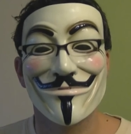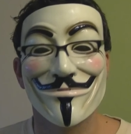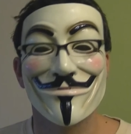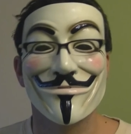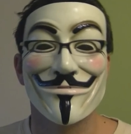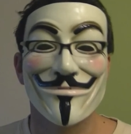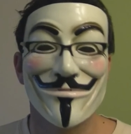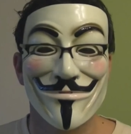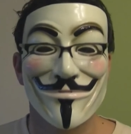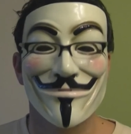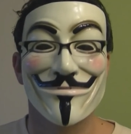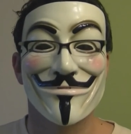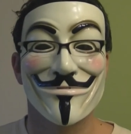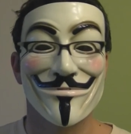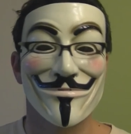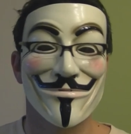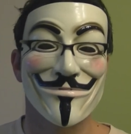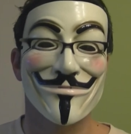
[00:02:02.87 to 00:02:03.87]
why we have to
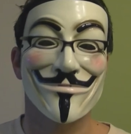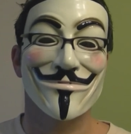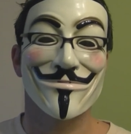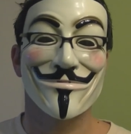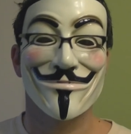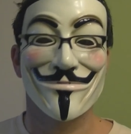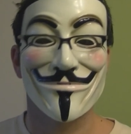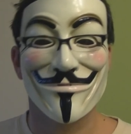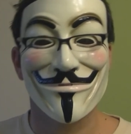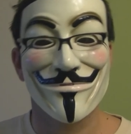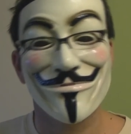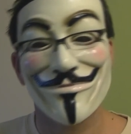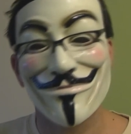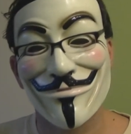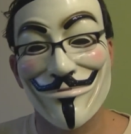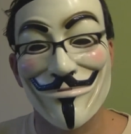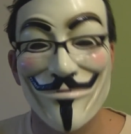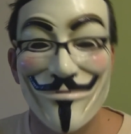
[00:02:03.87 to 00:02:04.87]
pay billions
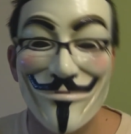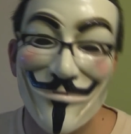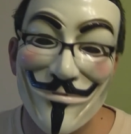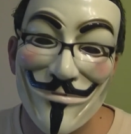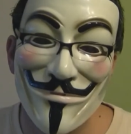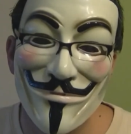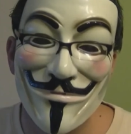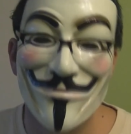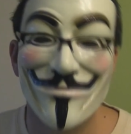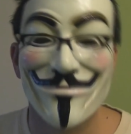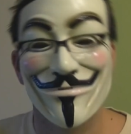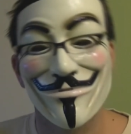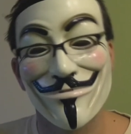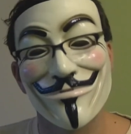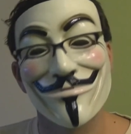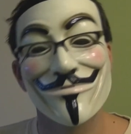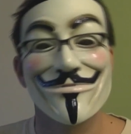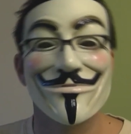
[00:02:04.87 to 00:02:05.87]
more to the banks
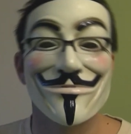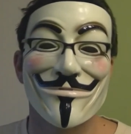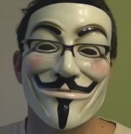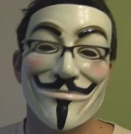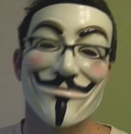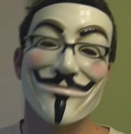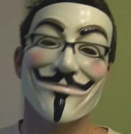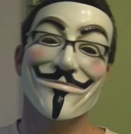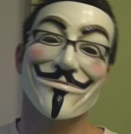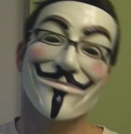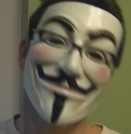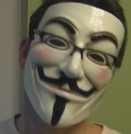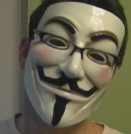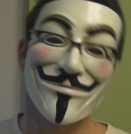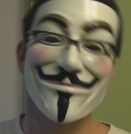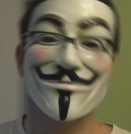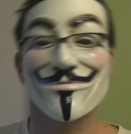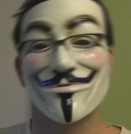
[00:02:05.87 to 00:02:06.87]
and take on
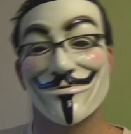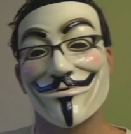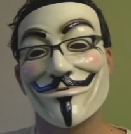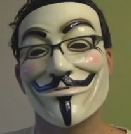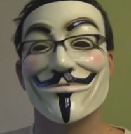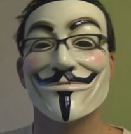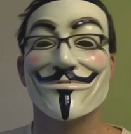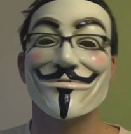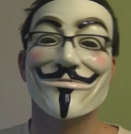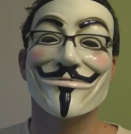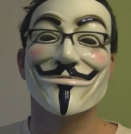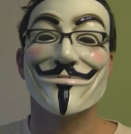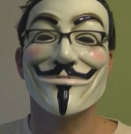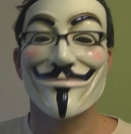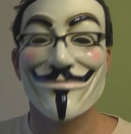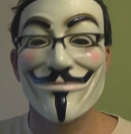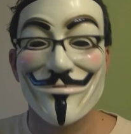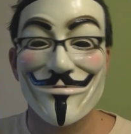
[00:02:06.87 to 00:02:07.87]
trillions more of their
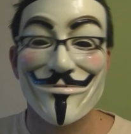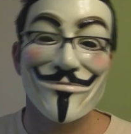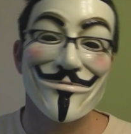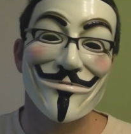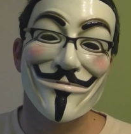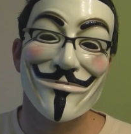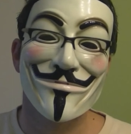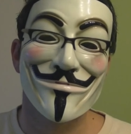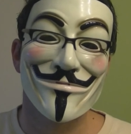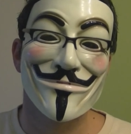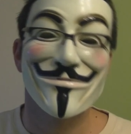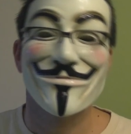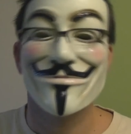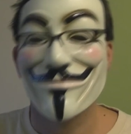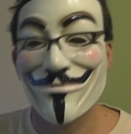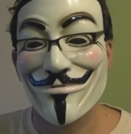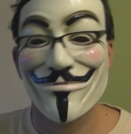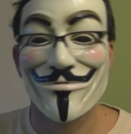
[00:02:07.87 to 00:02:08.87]
liabilities
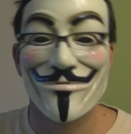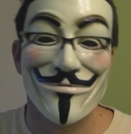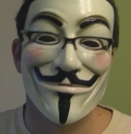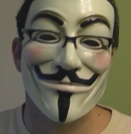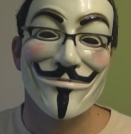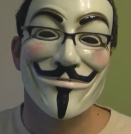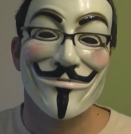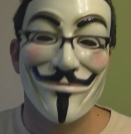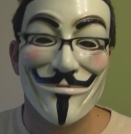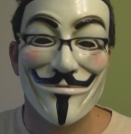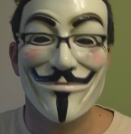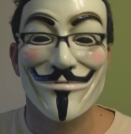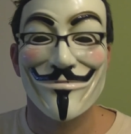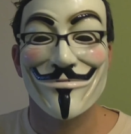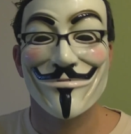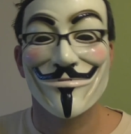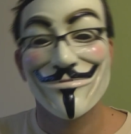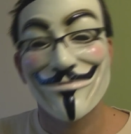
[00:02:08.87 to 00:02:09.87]
and pay for
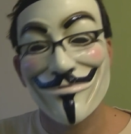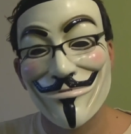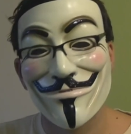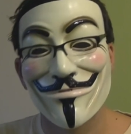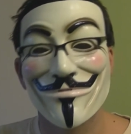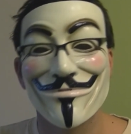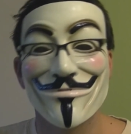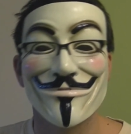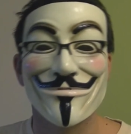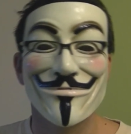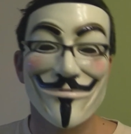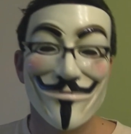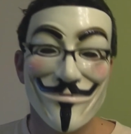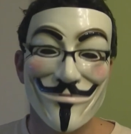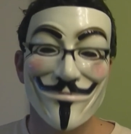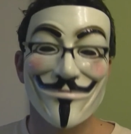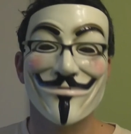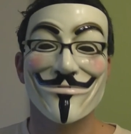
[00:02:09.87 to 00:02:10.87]
it with more
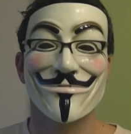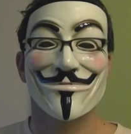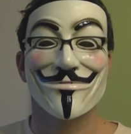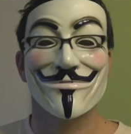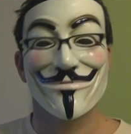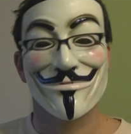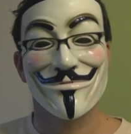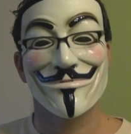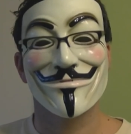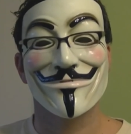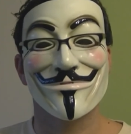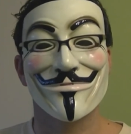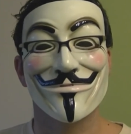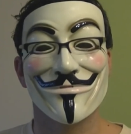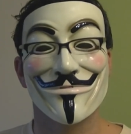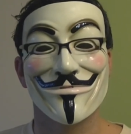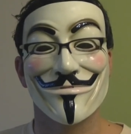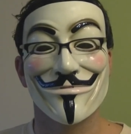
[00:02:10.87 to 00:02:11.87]
spending
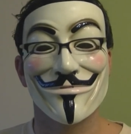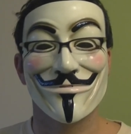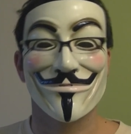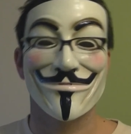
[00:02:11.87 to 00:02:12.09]
cuts.